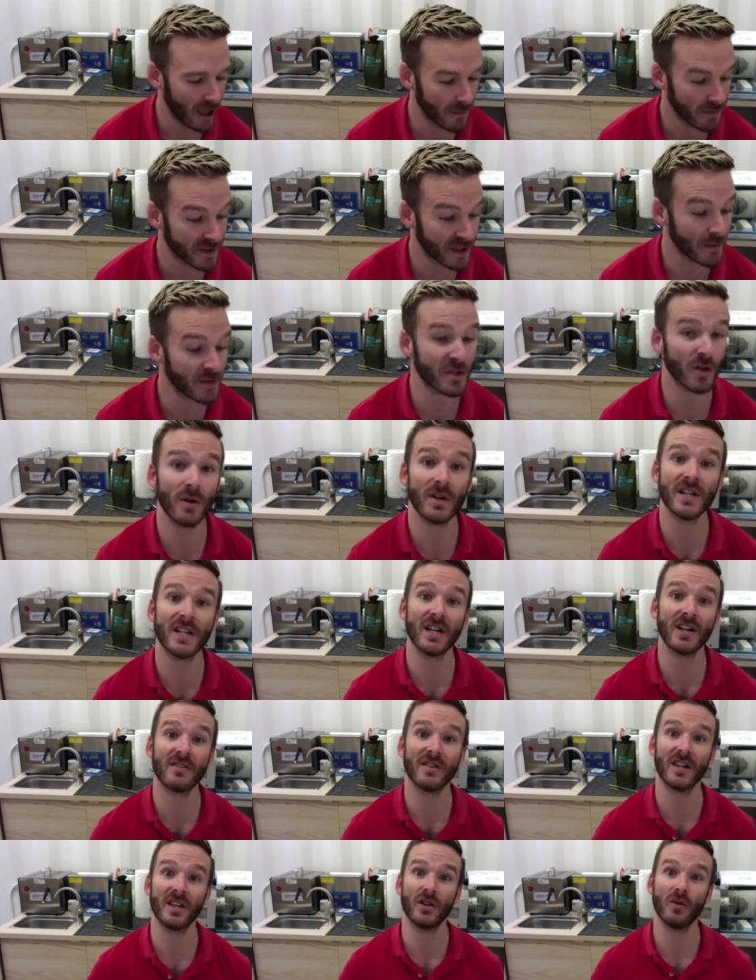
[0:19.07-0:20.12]
So I'm showing
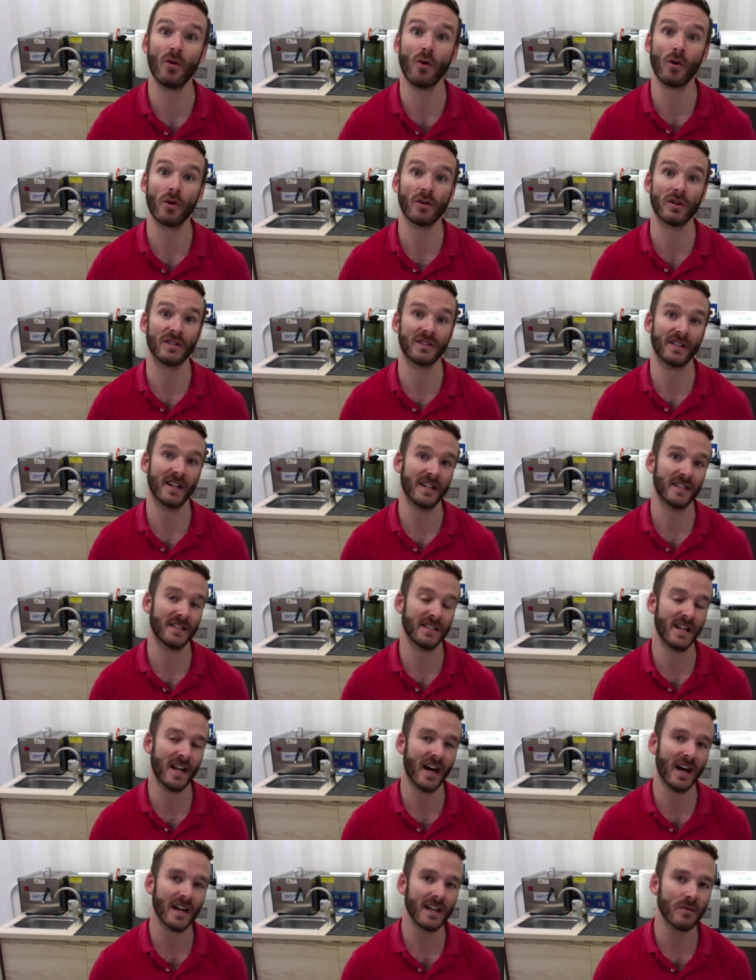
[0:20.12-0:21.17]
here that you ordered a size
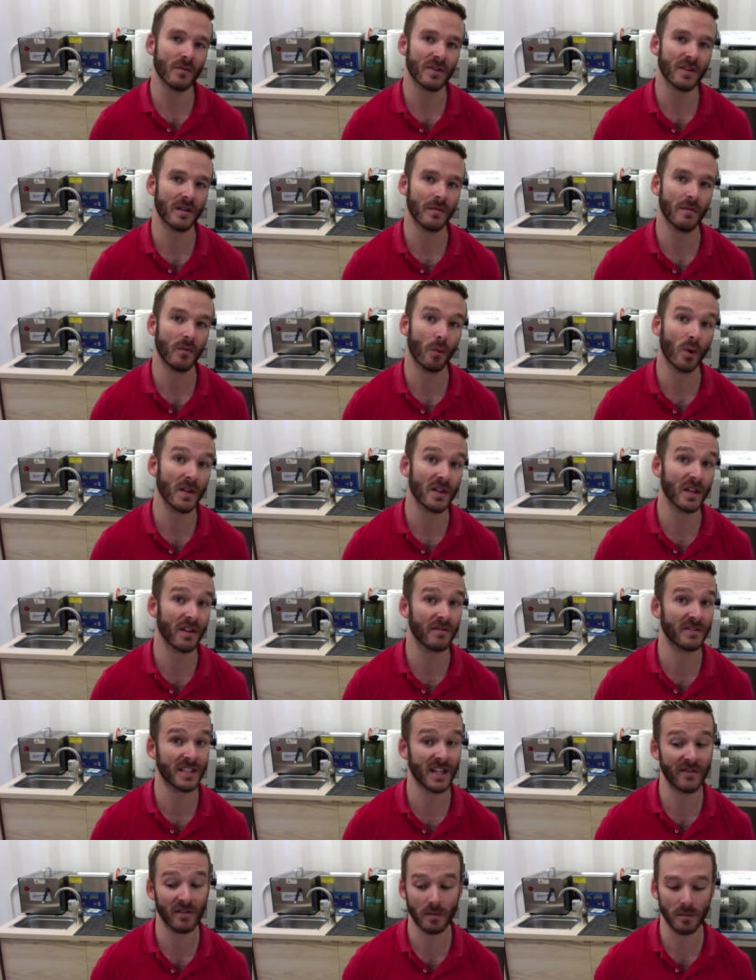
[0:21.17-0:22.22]
9 with a width of
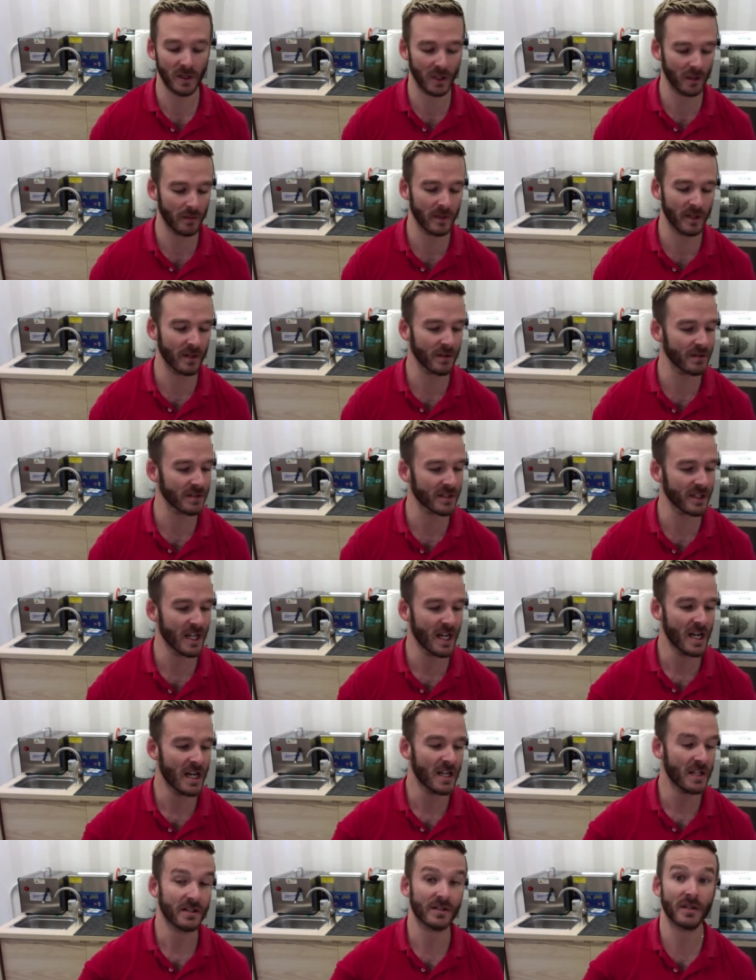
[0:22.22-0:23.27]
7 millimeters.
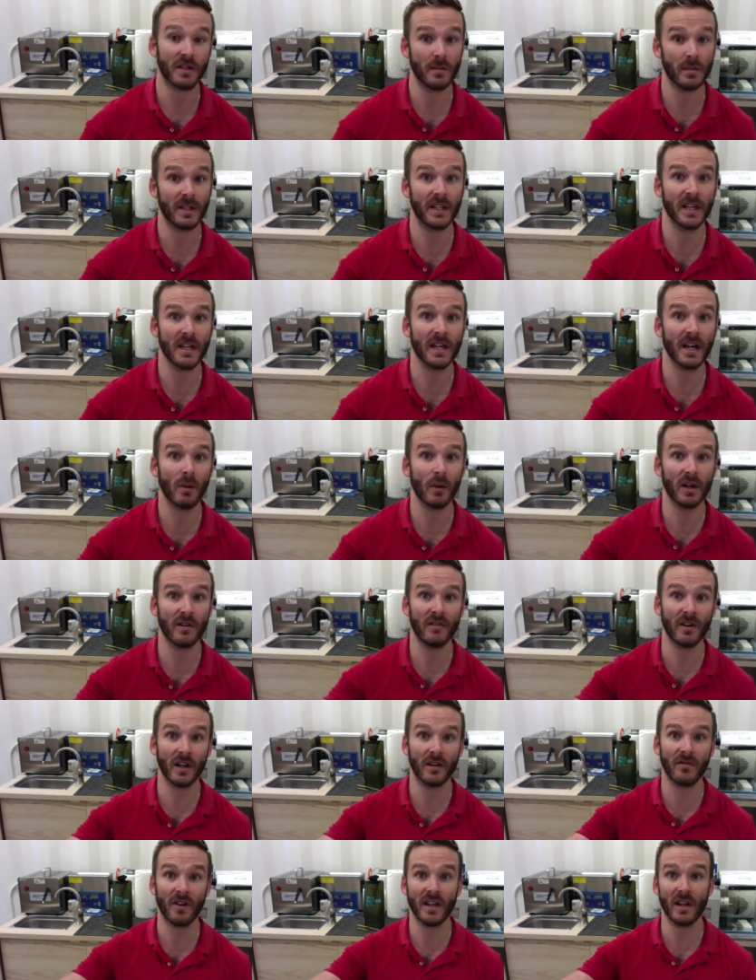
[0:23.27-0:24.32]
So to begin, I want to
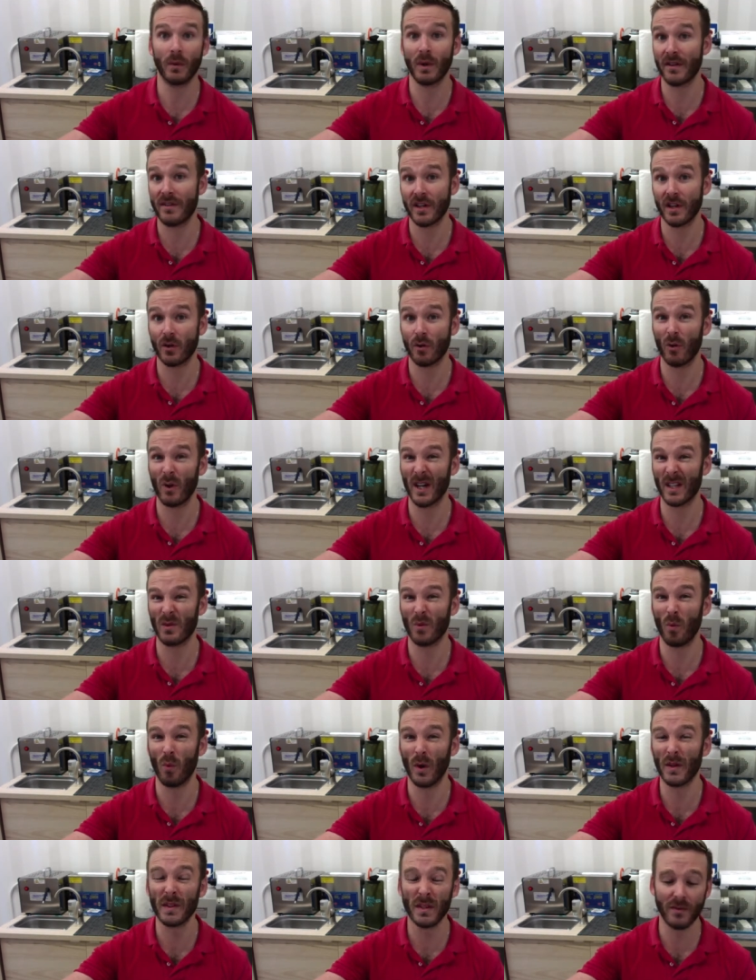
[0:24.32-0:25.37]
verify that we have the correct
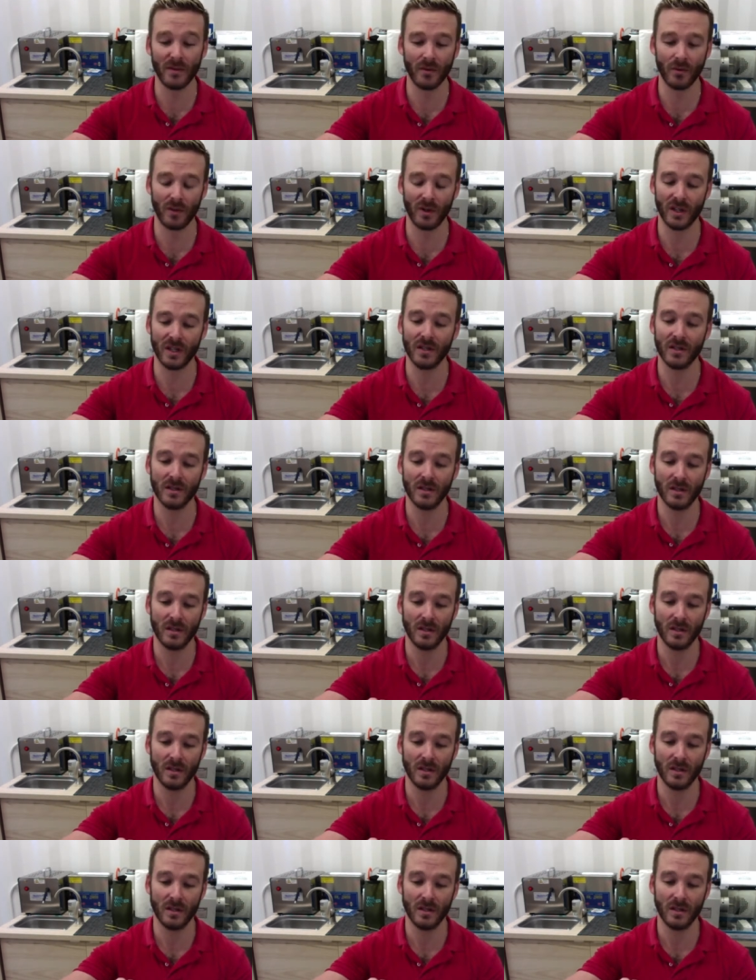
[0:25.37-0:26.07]
width of the ring.